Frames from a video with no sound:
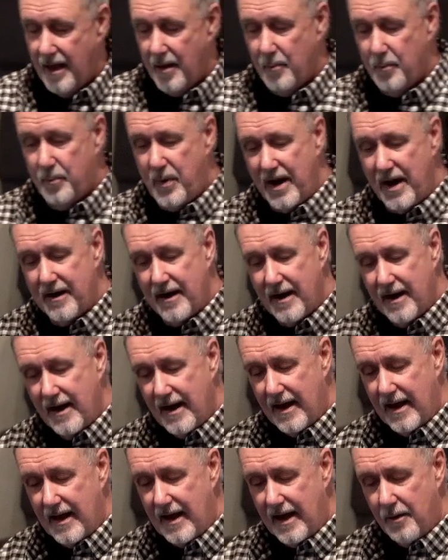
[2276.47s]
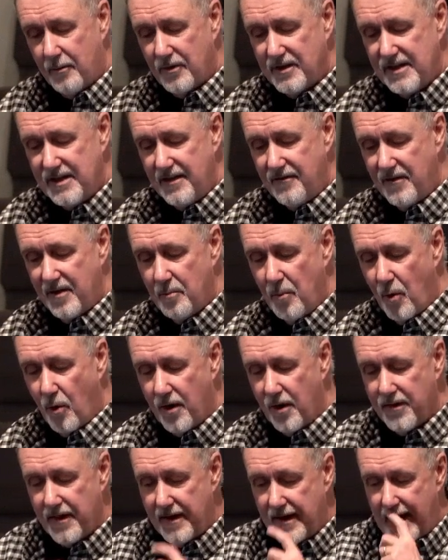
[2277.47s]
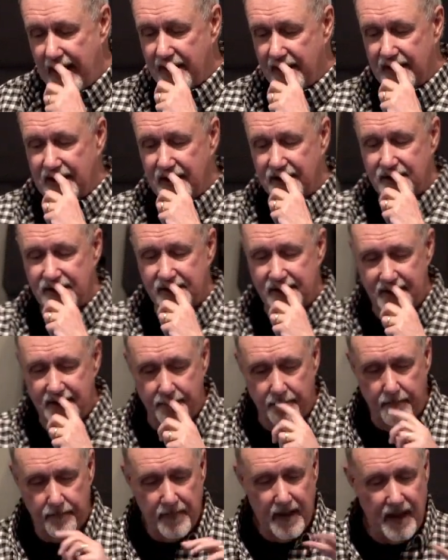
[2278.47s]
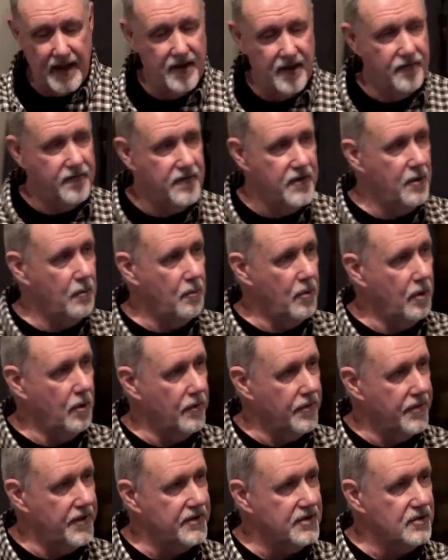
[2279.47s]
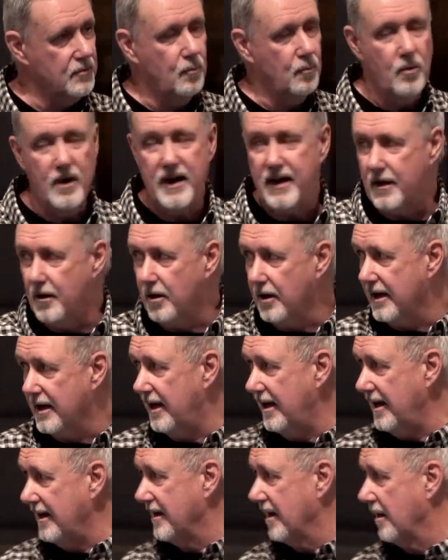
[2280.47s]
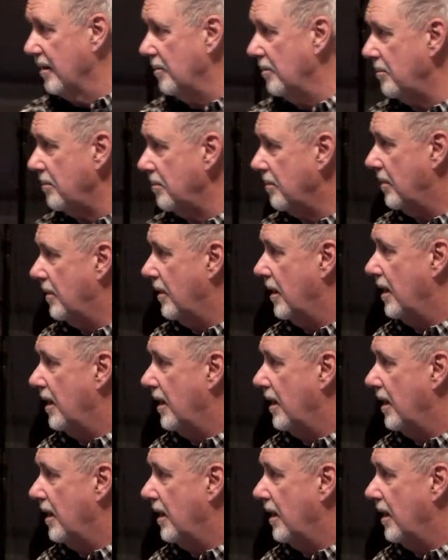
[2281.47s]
But it was even more than that, because see, if you were this weaker kingdom,